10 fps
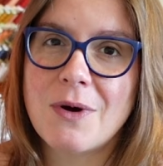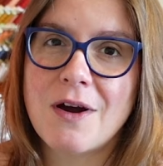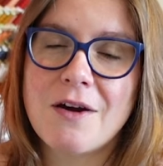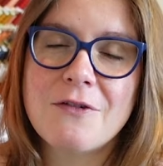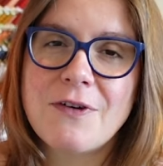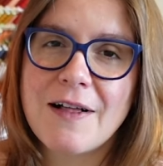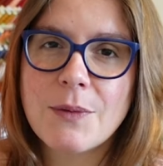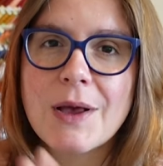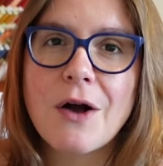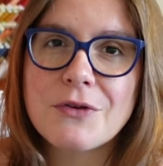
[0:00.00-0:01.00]
are
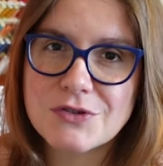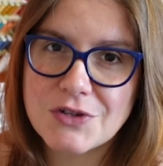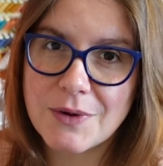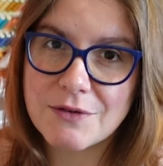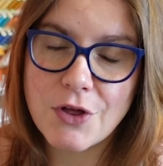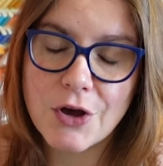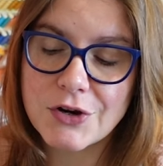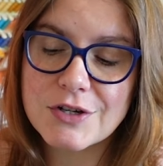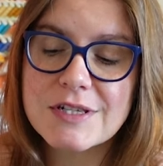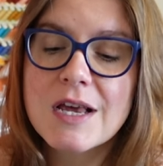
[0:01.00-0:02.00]
following other sewing
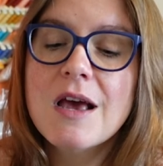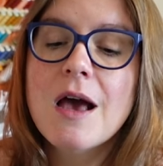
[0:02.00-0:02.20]
vloggers.